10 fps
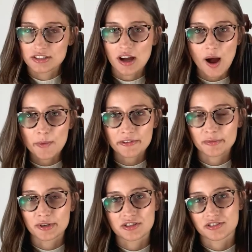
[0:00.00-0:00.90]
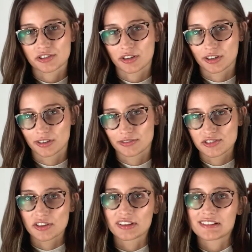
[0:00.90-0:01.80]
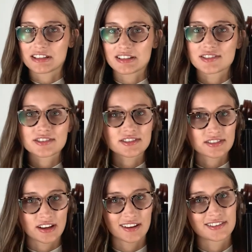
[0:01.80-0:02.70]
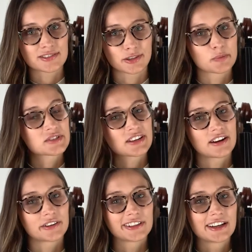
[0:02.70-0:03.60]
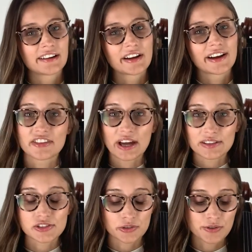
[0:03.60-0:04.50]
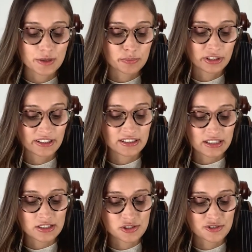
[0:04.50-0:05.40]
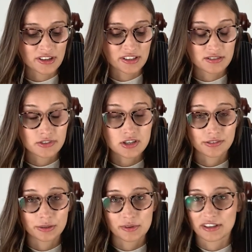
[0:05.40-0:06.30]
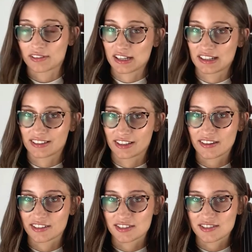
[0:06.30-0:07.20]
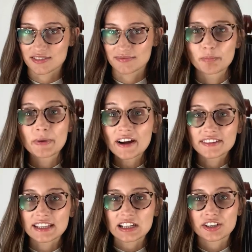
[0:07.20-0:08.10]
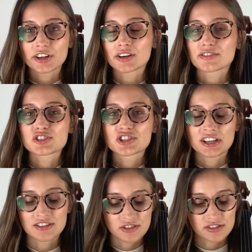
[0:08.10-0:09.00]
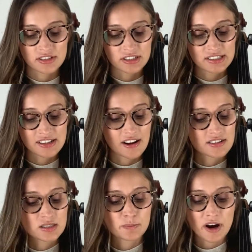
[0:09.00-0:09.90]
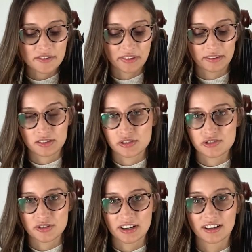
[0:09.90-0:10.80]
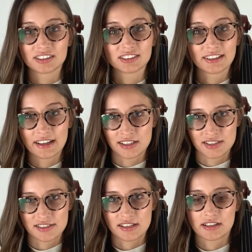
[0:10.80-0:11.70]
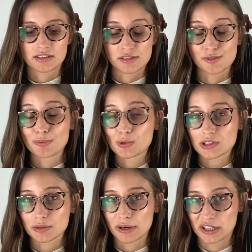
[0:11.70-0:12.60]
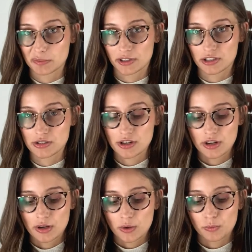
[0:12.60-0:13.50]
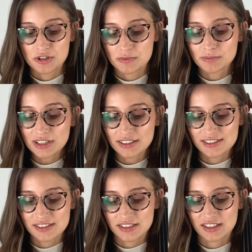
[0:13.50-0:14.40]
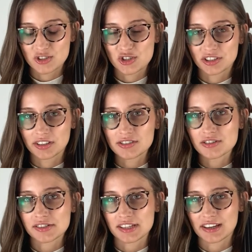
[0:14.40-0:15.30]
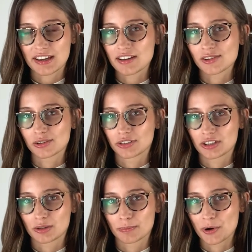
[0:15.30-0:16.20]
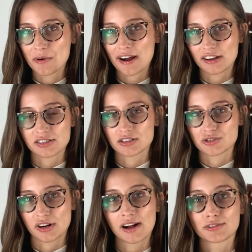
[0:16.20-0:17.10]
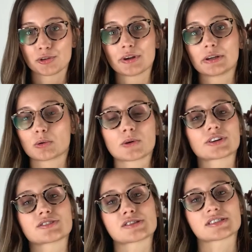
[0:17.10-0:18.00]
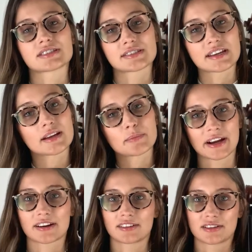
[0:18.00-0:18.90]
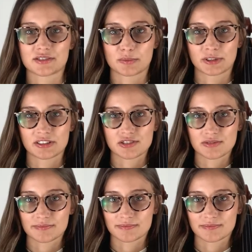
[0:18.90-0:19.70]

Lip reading: top of the bridge is curved so that each side slopes down. That's so you can play each string individually without hitting the others. But that curve changes the exact spot that this string lands and is supported by the bridge, which means it changes the angle that your bow has to travel in order to stay parallel to the bridge.